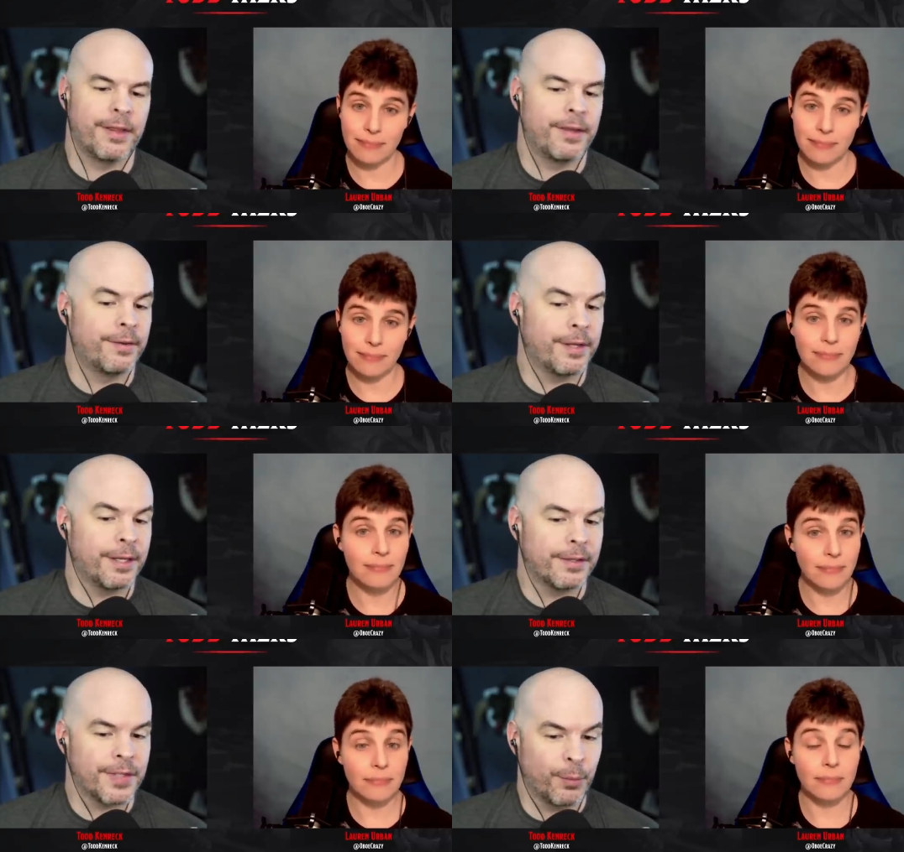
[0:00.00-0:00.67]
Speaker 1: for other
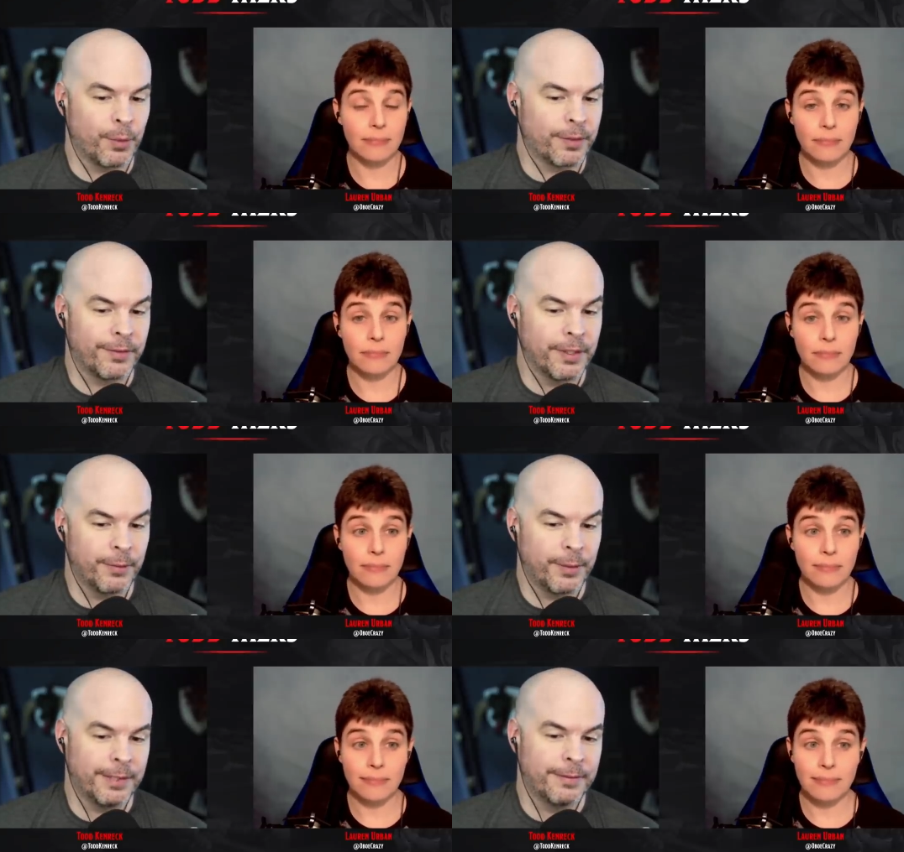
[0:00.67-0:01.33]
things that work
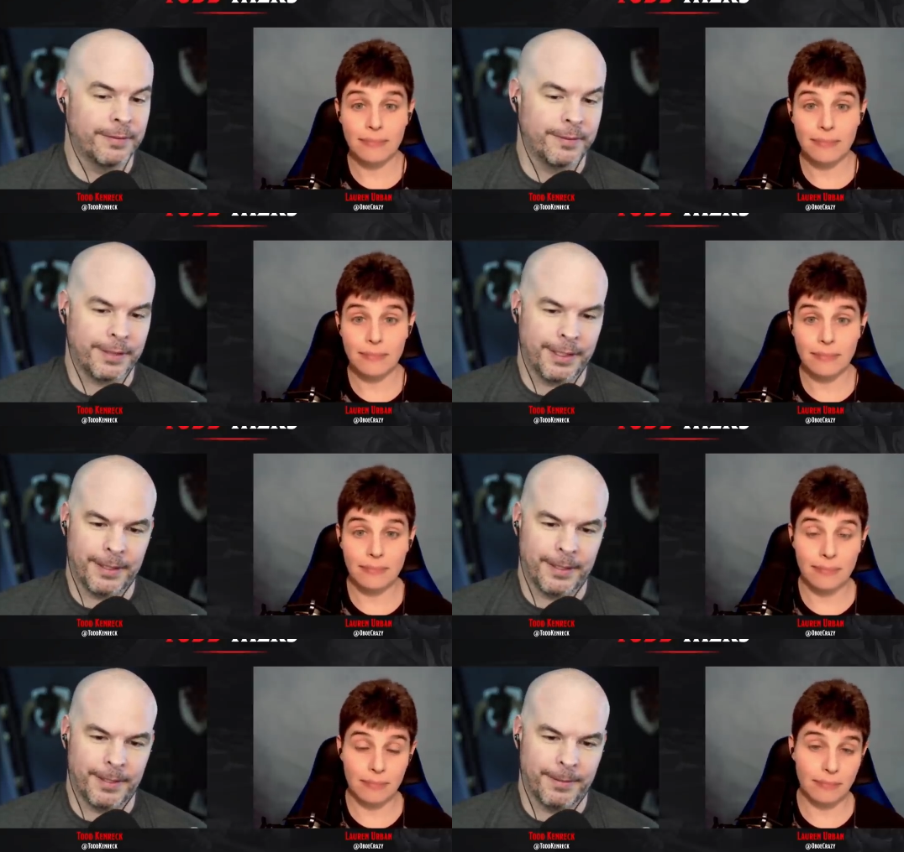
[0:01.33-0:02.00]
really well
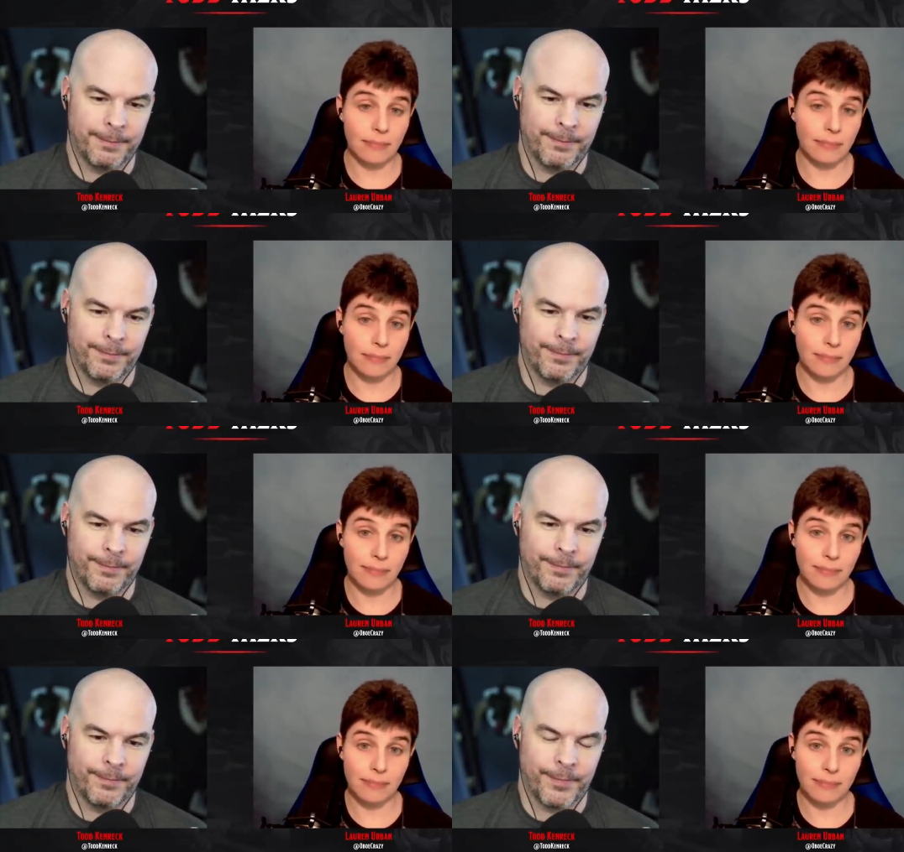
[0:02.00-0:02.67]

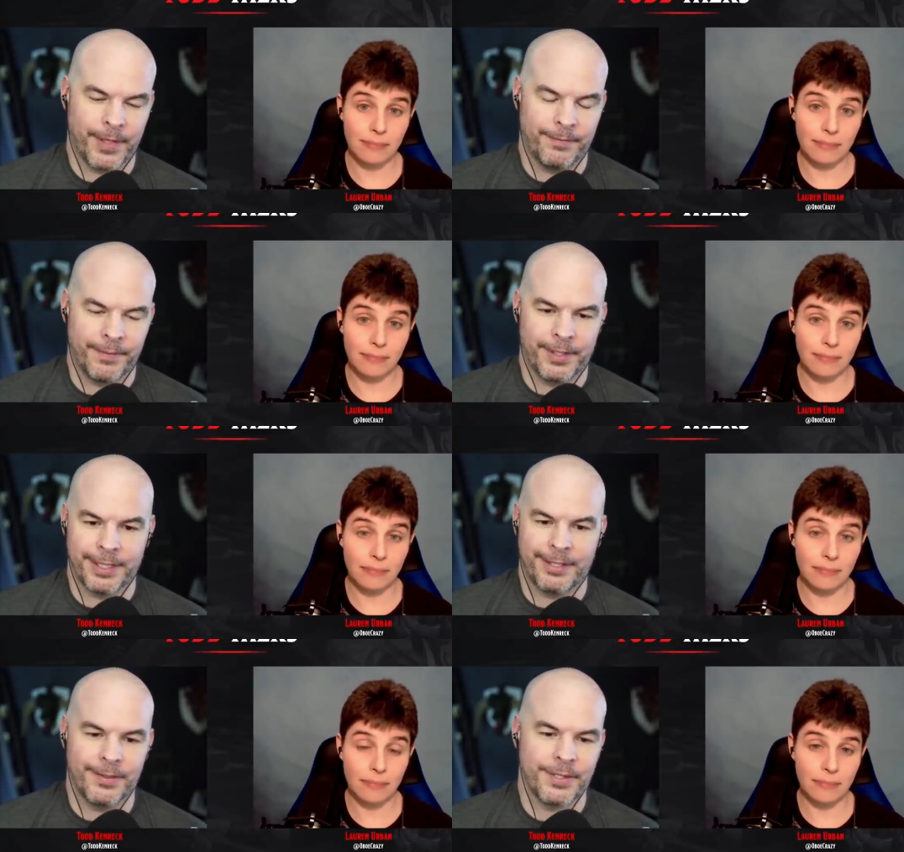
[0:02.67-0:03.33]
um, that i'm
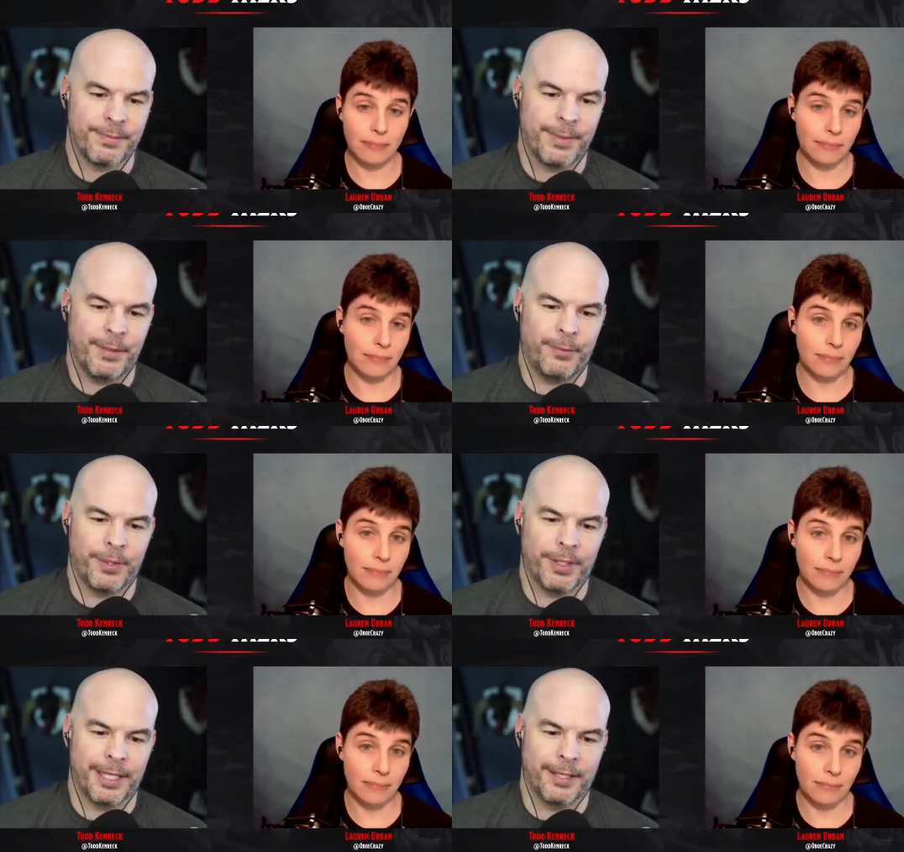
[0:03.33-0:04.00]
very curious
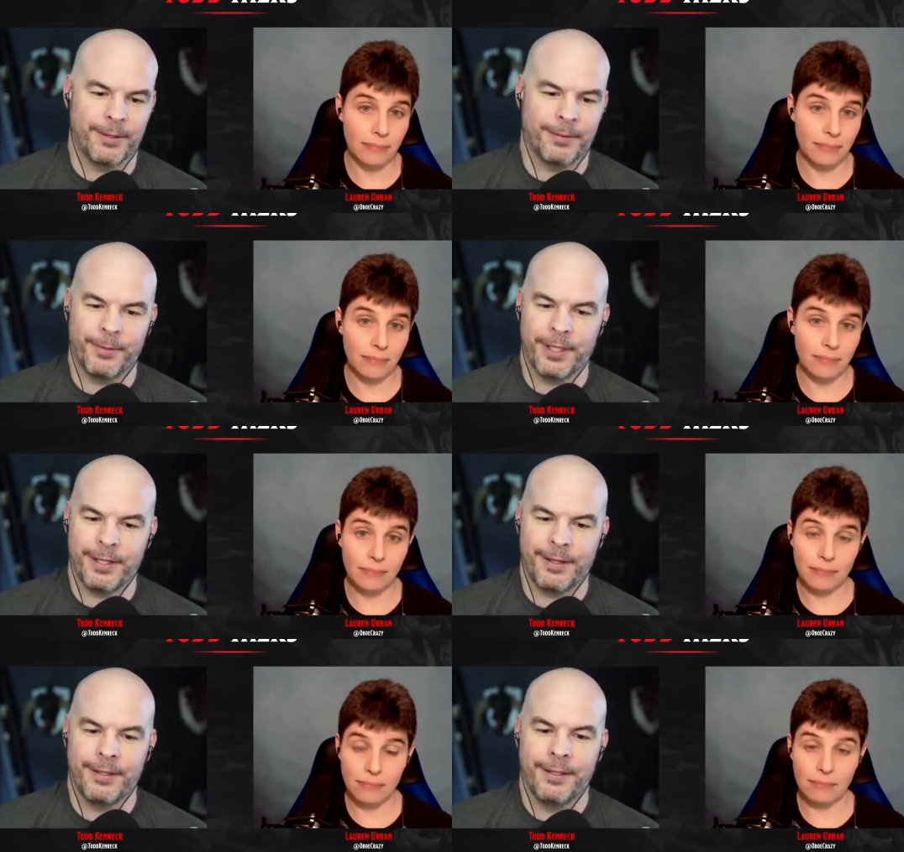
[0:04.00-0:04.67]
about where they go
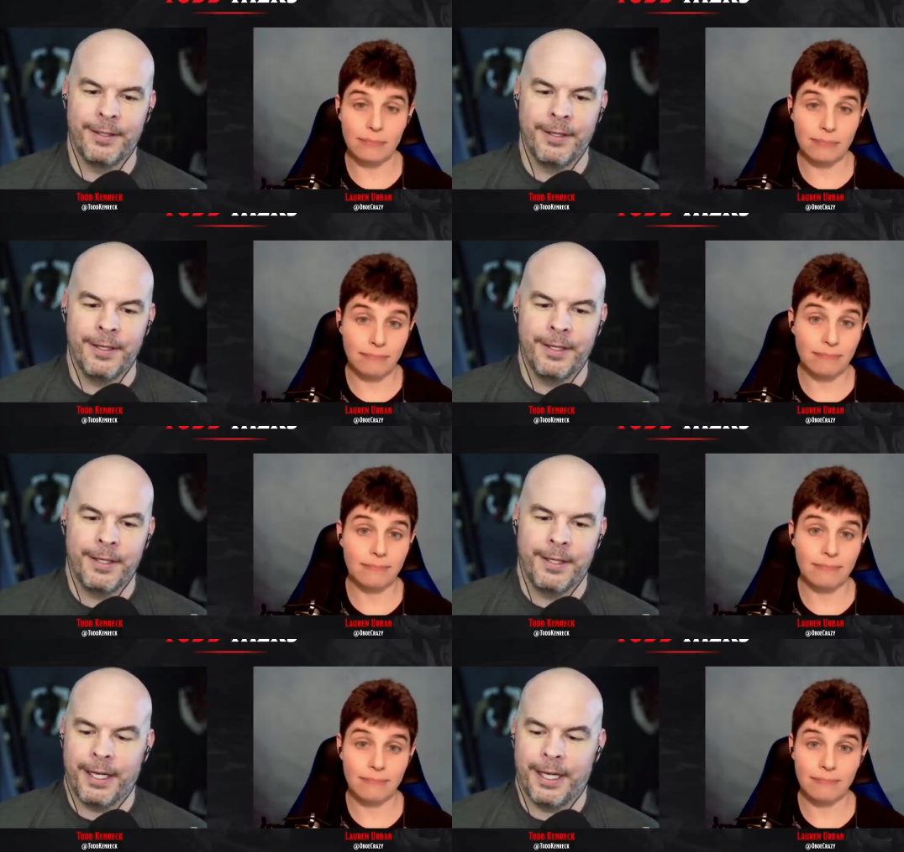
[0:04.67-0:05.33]
with
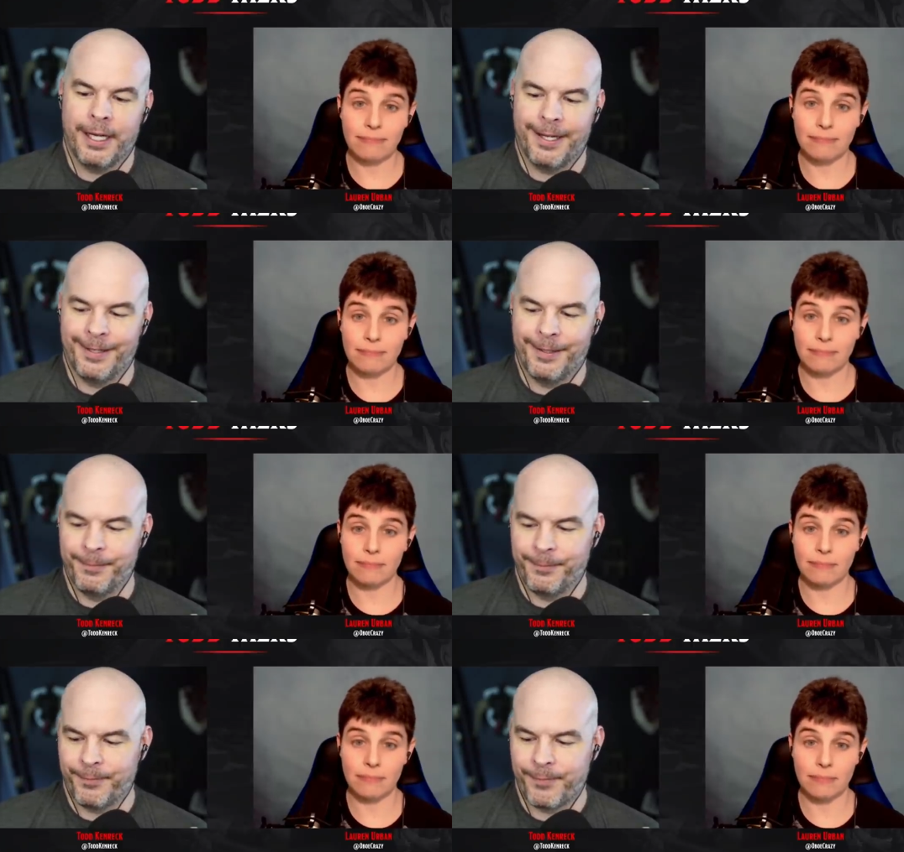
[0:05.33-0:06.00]

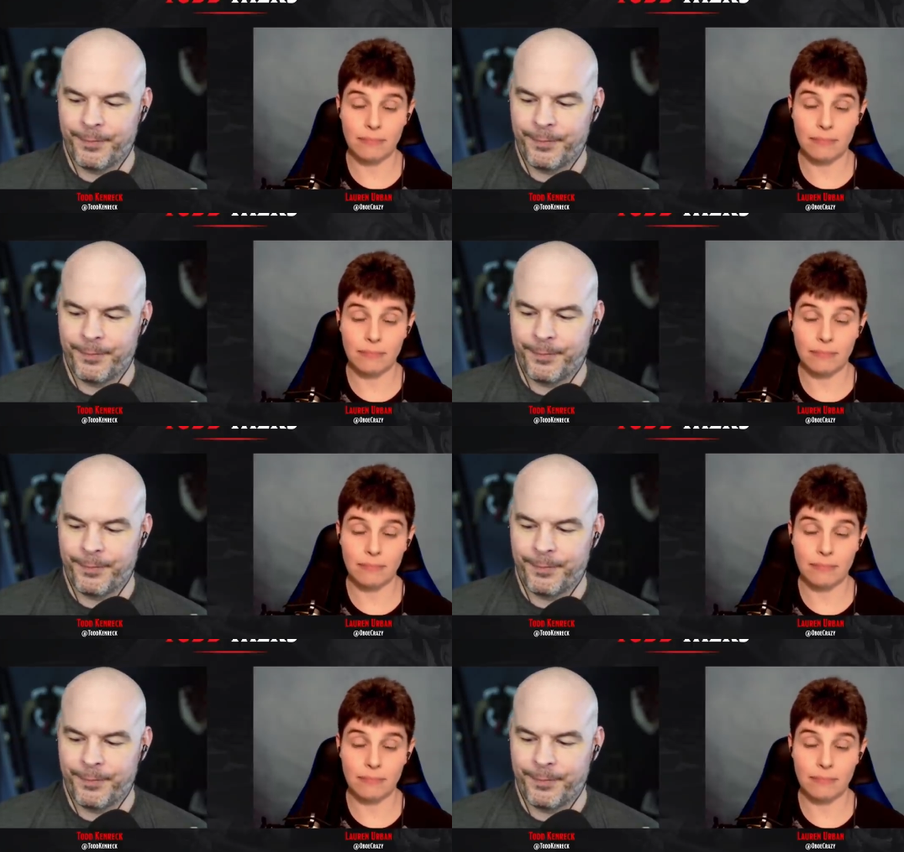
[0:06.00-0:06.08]
um,